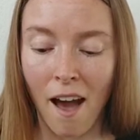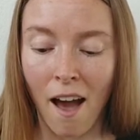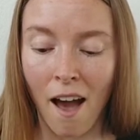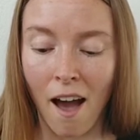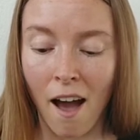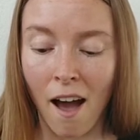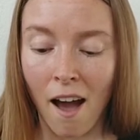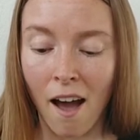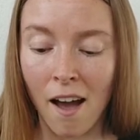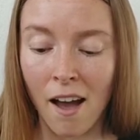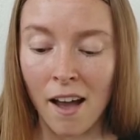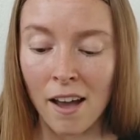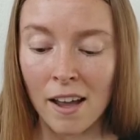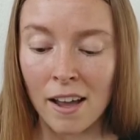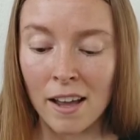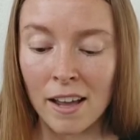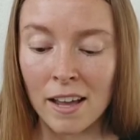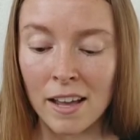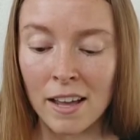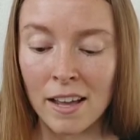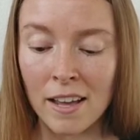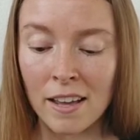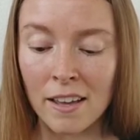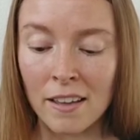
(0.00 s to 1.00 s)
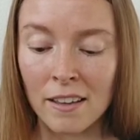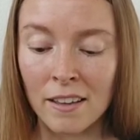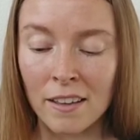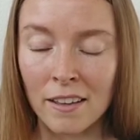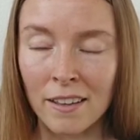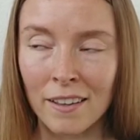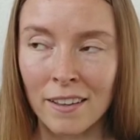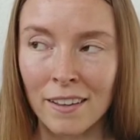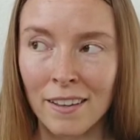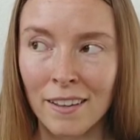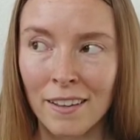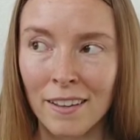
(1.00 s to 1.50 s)

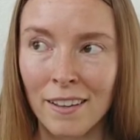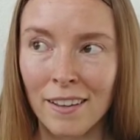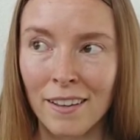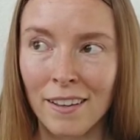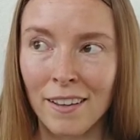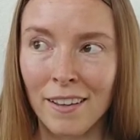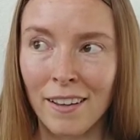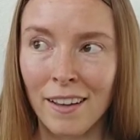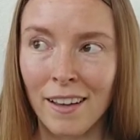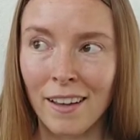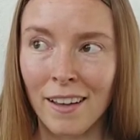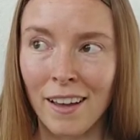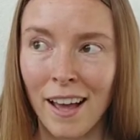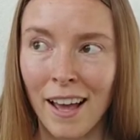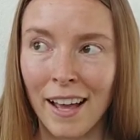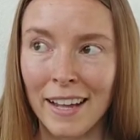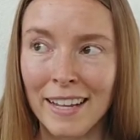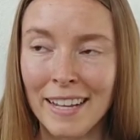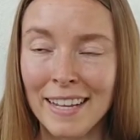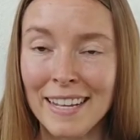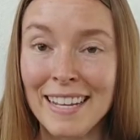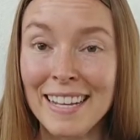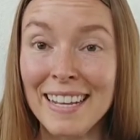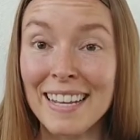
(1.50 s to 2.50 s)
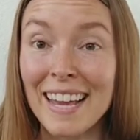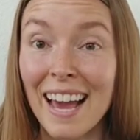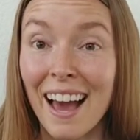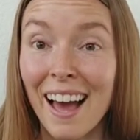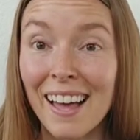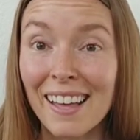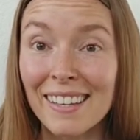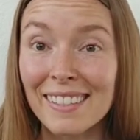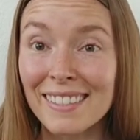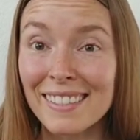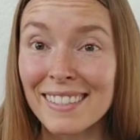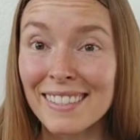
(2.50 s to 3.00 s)
I, I
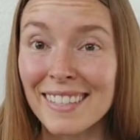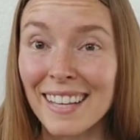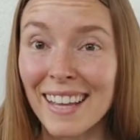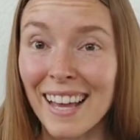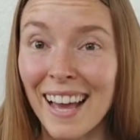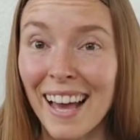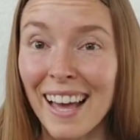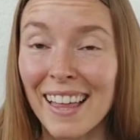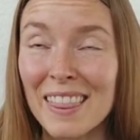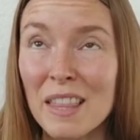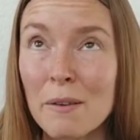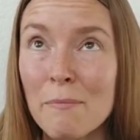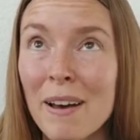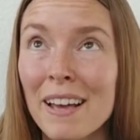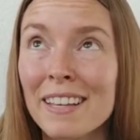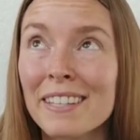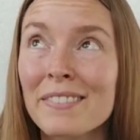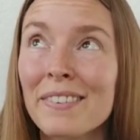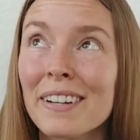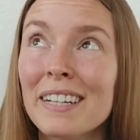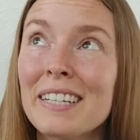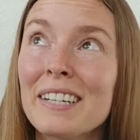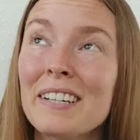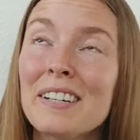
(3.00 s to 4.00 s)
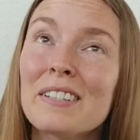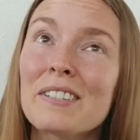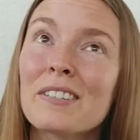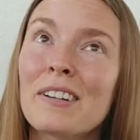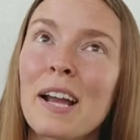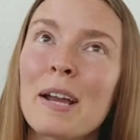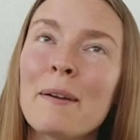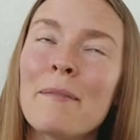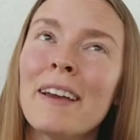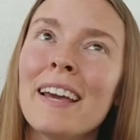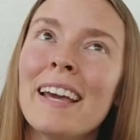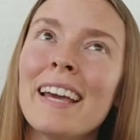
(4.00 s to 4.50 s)
guess the best way to
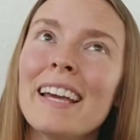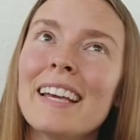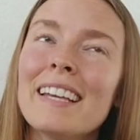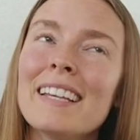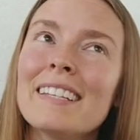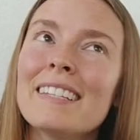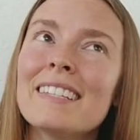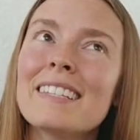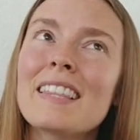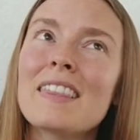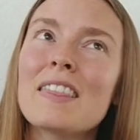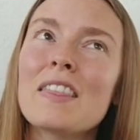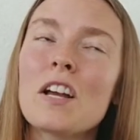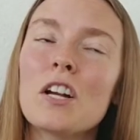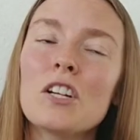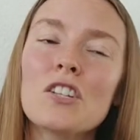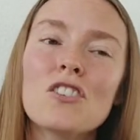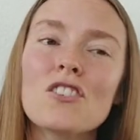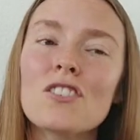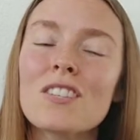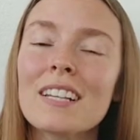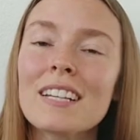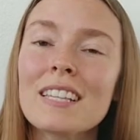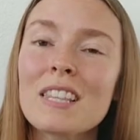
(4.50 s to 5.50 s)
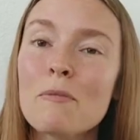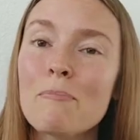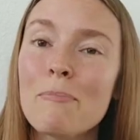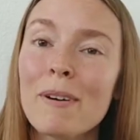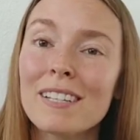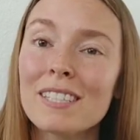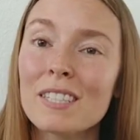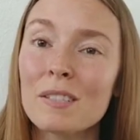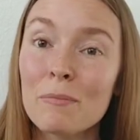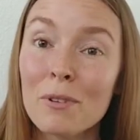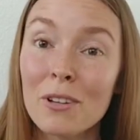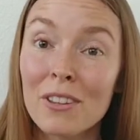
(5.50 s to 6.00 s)
describe it is they're just like the
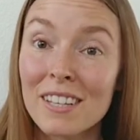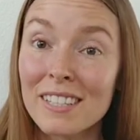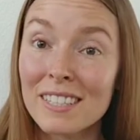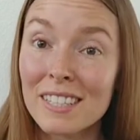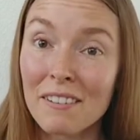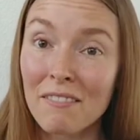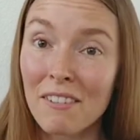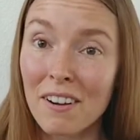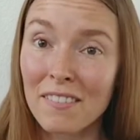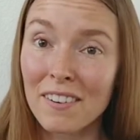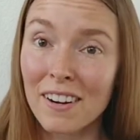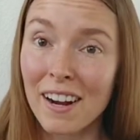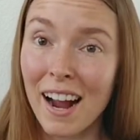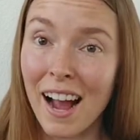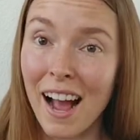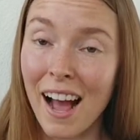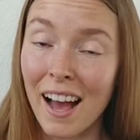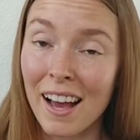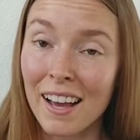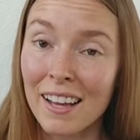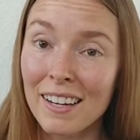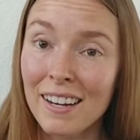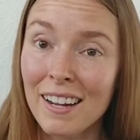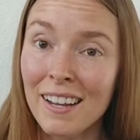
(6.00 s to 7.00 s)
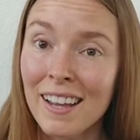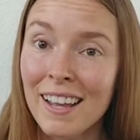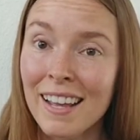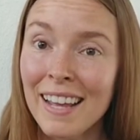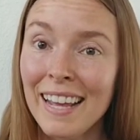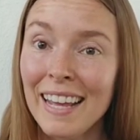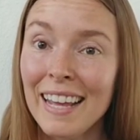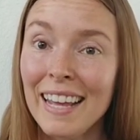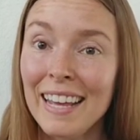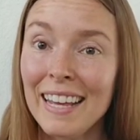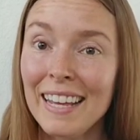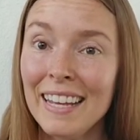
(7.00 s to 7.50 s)
best smoothies I've ever had
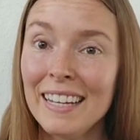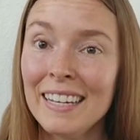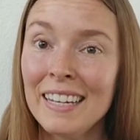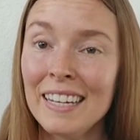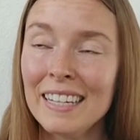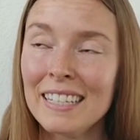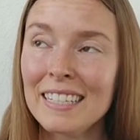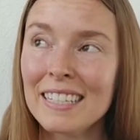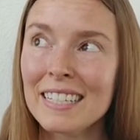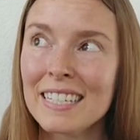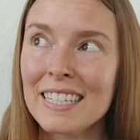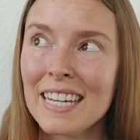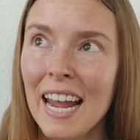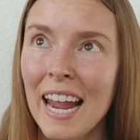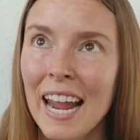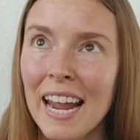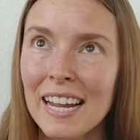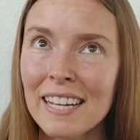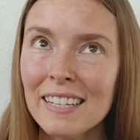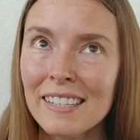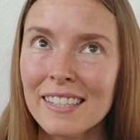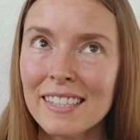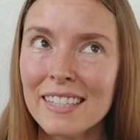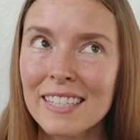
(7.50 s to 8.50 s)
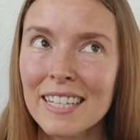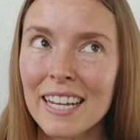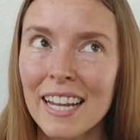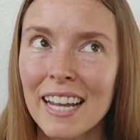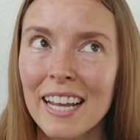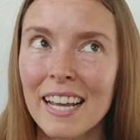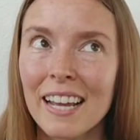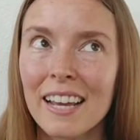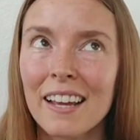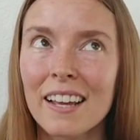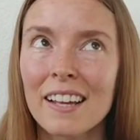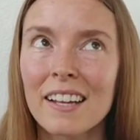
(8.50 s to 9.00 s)
in taste
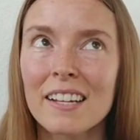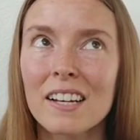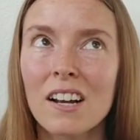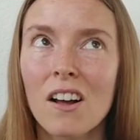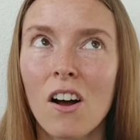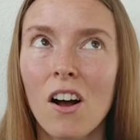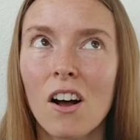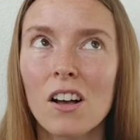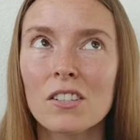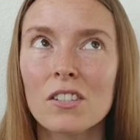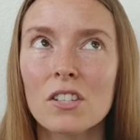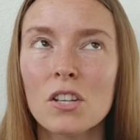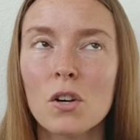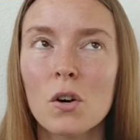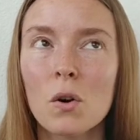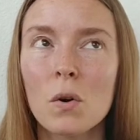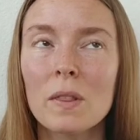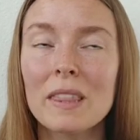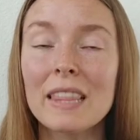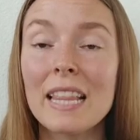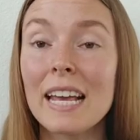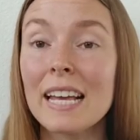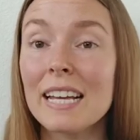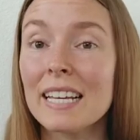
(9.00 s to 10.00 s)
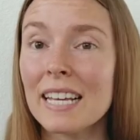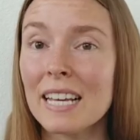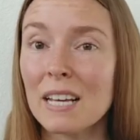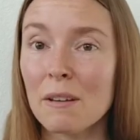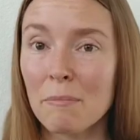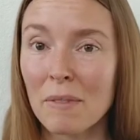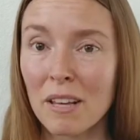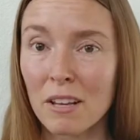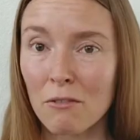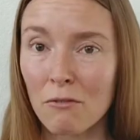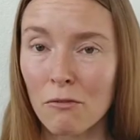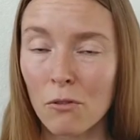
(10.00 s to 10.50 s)
and also they
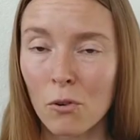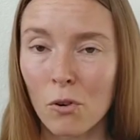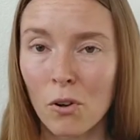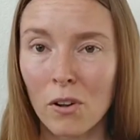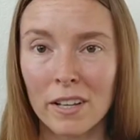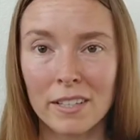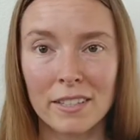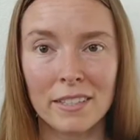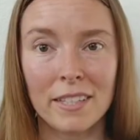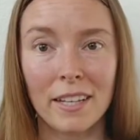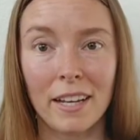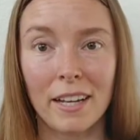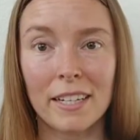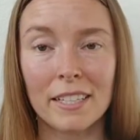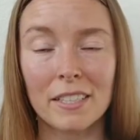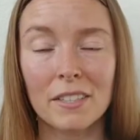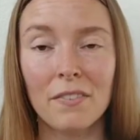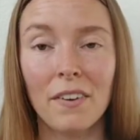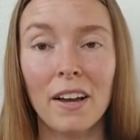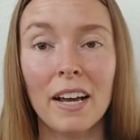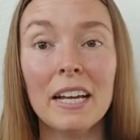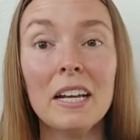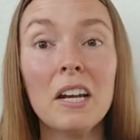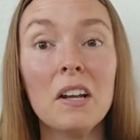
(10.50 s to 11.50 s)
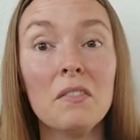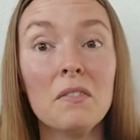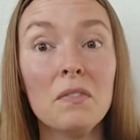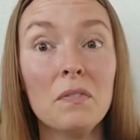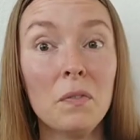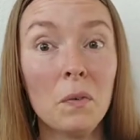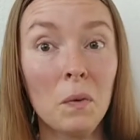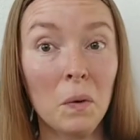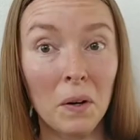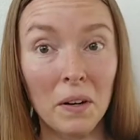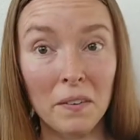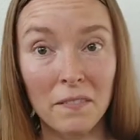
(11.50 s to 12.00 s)
keep me full and satisfied
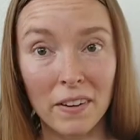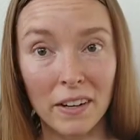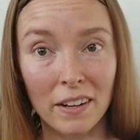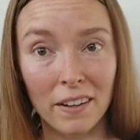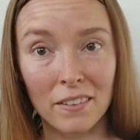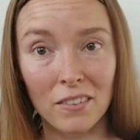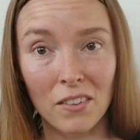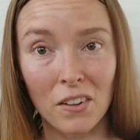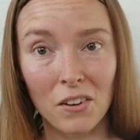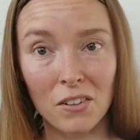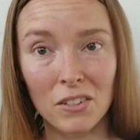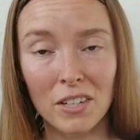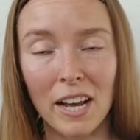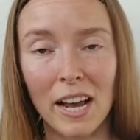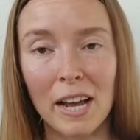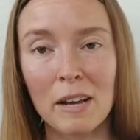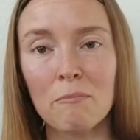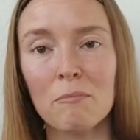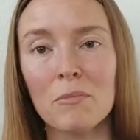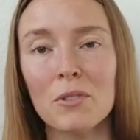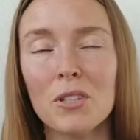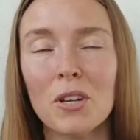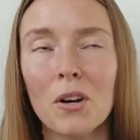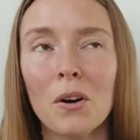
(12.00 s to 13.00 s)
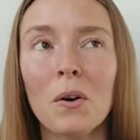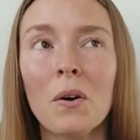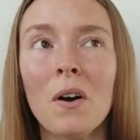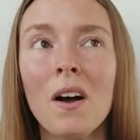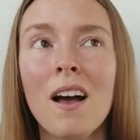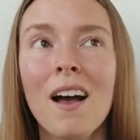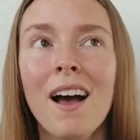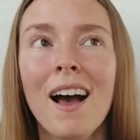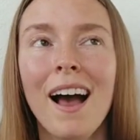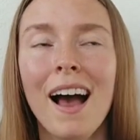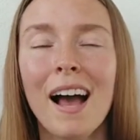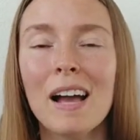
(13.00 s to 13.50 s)
for a very long time. So
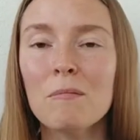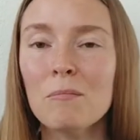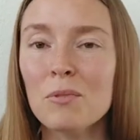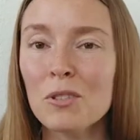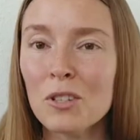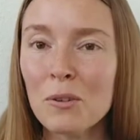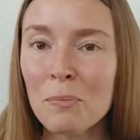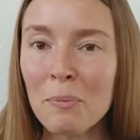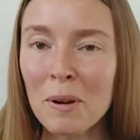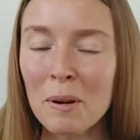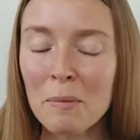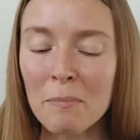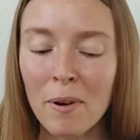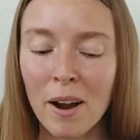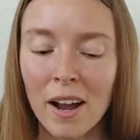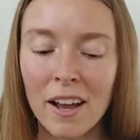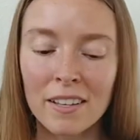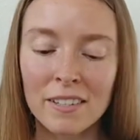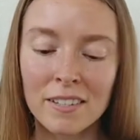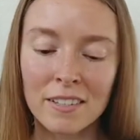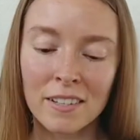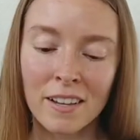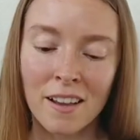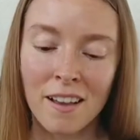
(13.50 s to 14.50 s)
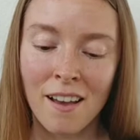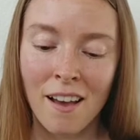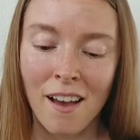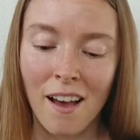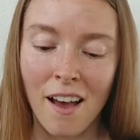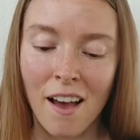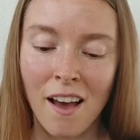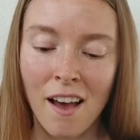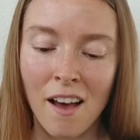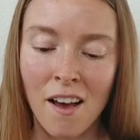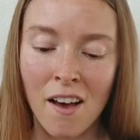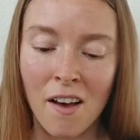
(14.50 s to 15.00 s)
I'm super impressed.
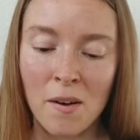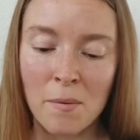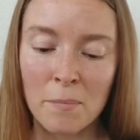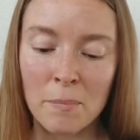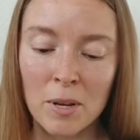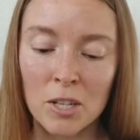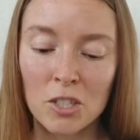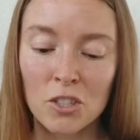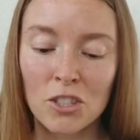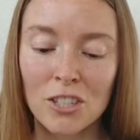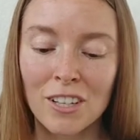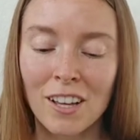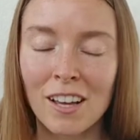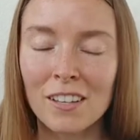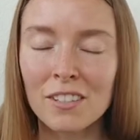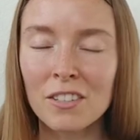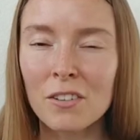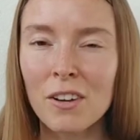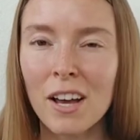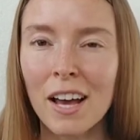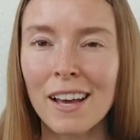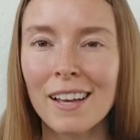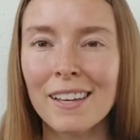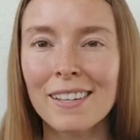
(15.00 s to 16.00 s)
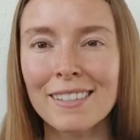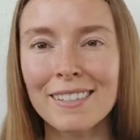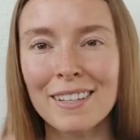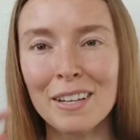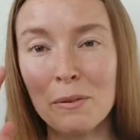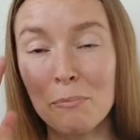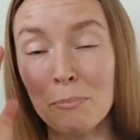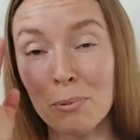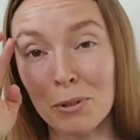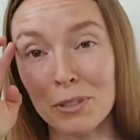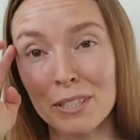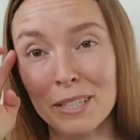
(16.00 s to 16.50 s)
Um, she also has
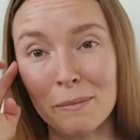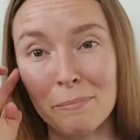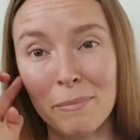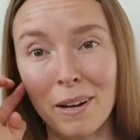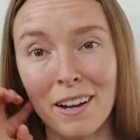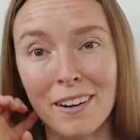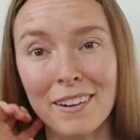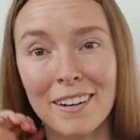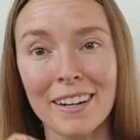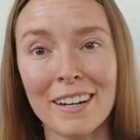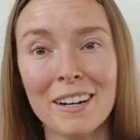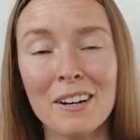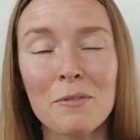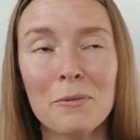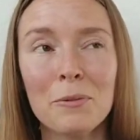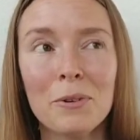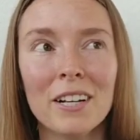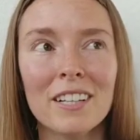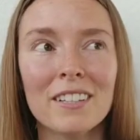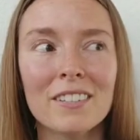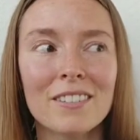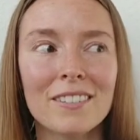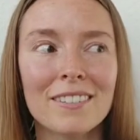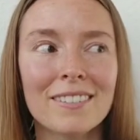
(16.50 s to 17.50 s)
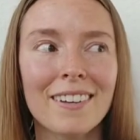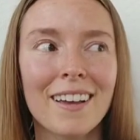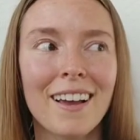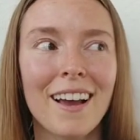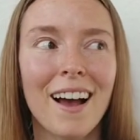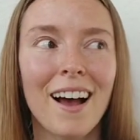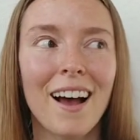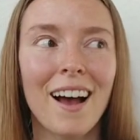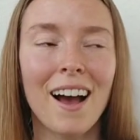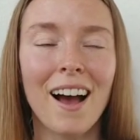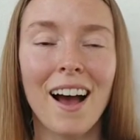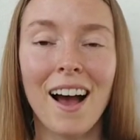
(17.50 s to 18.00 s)
a protein powder, which
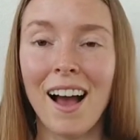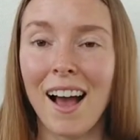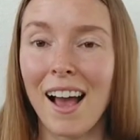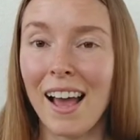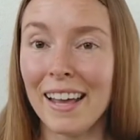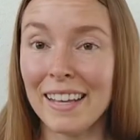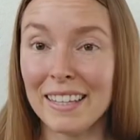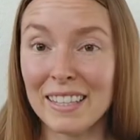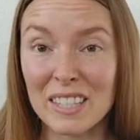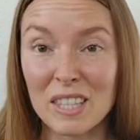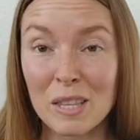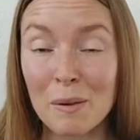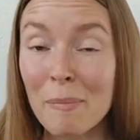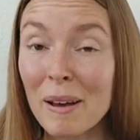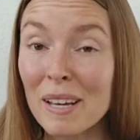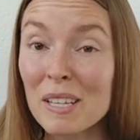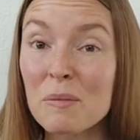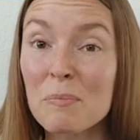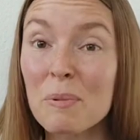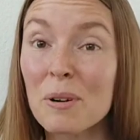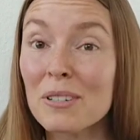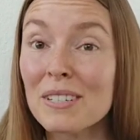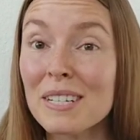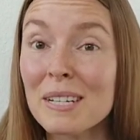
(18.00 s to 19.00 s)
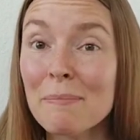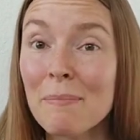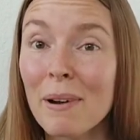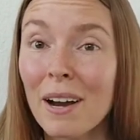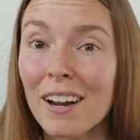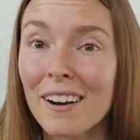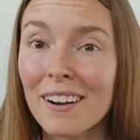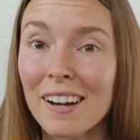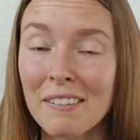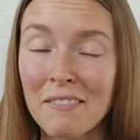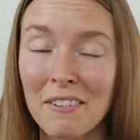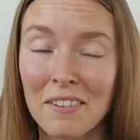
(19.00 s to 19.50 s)
it's the best protein
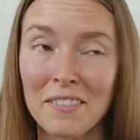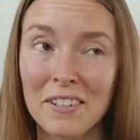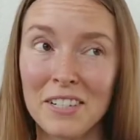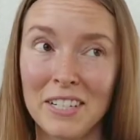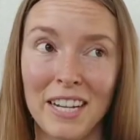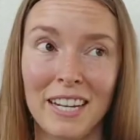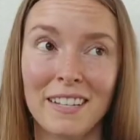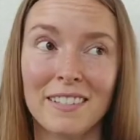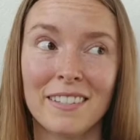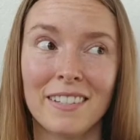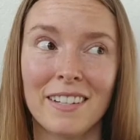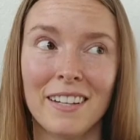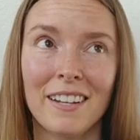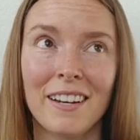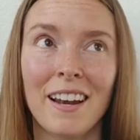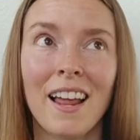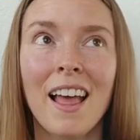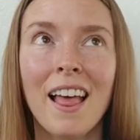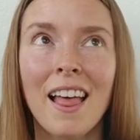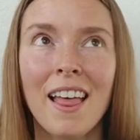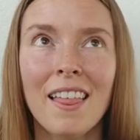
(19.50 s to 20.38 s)
powder I've ever tasted.